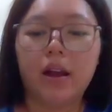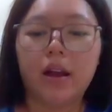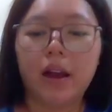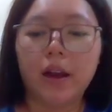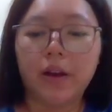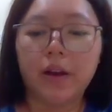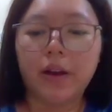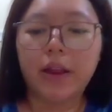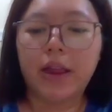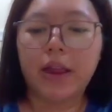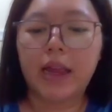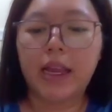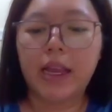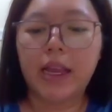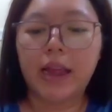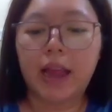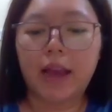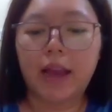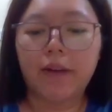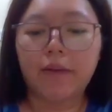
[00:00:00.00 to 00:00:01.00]

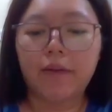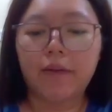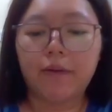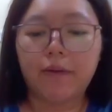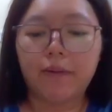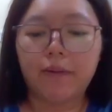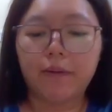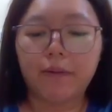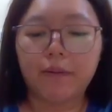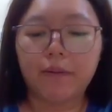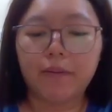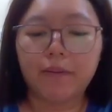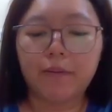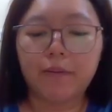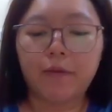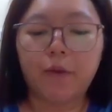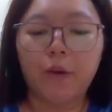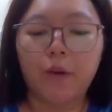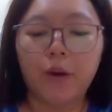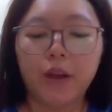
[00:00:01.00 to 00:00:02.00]
currently like
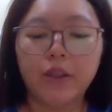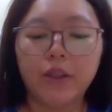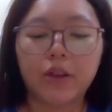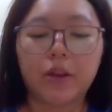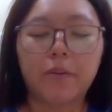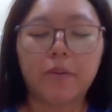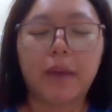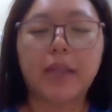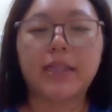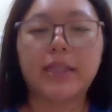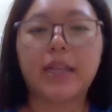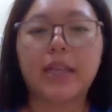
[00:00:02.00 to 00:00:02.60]
focused on my